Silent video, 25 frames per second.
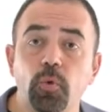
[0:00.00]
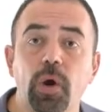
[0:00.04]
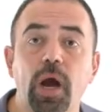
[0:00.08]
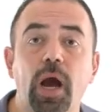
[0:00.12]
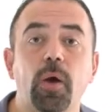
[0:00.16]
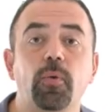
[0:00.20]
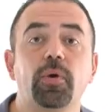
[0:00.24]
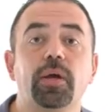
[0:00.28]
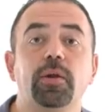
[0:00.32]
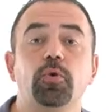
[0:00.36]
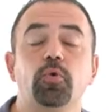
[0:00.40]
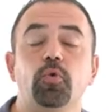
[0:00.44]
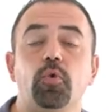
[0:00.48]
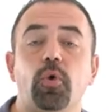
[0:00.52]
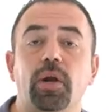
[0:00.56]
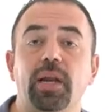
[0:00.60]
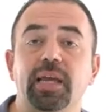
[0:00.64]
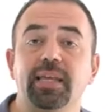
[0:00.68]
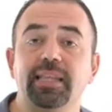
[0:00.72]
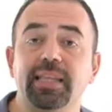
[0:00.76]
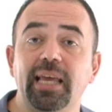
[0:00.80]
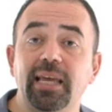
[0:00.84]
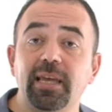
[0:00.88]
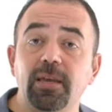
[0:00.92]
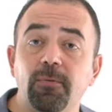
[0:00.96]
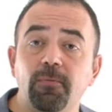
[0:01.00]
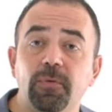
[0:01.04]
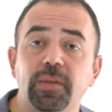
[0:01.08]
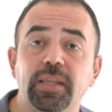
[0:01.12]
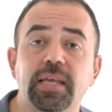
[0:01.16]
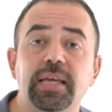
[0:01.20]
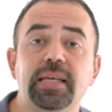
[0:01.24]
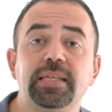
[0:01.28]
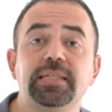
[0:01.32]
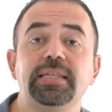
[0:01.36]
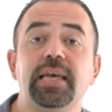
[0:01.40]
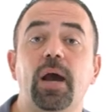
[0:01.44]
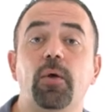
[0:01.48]
How can you collect the
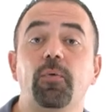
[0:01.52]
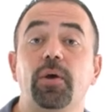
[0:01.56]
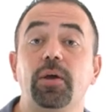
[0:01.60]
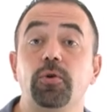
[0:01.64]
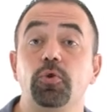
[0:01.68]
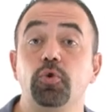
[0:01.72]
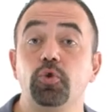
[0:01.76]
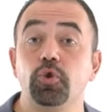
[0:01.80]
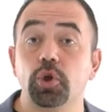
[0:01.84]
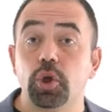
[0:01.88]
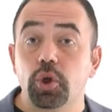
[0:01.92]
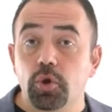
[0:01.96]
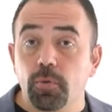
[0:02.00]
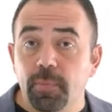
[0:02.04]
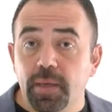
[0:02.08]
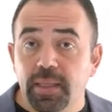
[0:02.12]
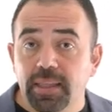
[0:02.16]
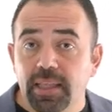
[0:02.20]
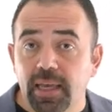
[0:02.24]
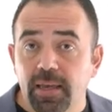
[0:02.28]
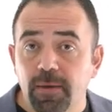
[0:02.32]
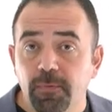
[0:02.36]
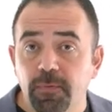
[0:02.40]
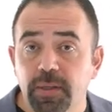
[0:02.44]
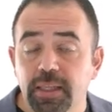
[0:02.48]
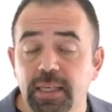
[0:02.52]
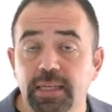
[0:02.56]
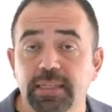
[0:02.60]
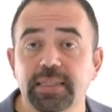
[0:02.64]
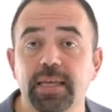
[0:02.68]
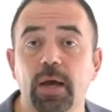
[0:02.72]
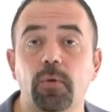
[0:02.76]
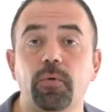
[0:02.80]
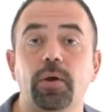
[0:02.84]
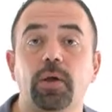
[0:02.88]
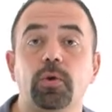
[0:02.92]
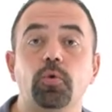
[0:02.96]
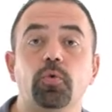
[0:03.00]
evidence? How can you document the evidence?
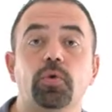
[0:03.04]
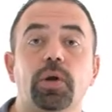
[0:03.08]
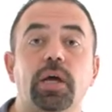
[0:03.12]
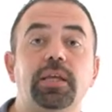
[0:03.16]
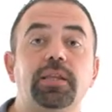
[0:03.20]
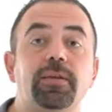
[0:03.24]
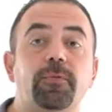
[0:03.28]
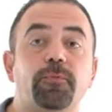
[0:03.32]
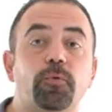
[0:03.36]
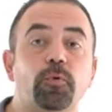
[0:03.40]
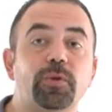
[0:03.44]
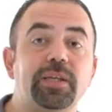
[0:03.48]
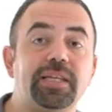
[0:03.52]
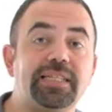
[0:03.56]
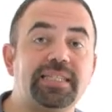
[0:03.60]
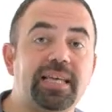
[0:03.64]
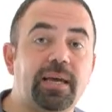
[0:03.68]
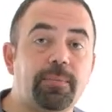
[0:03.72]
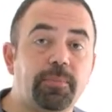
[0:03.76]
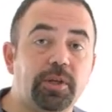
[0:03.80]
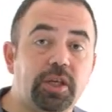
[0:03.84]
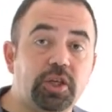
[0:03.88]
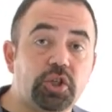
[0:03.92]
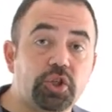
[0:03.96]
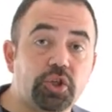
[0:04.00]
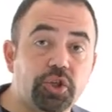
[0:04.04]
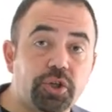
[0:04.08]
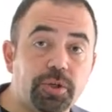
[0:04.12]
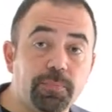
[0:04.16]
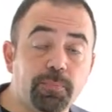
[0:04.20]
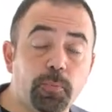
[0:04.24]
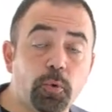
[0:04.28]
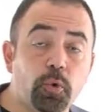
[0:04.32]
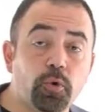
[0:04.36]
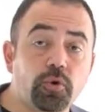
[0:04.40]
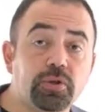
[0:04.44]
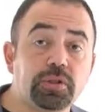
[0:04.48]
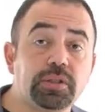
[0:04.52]
How can you write the fraud examination
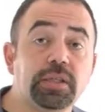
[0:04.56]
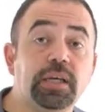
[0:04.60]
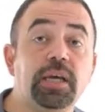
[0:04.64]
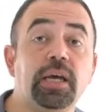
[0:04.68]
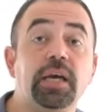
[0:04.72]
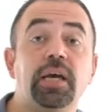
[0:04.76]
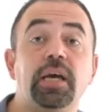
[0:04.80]
report?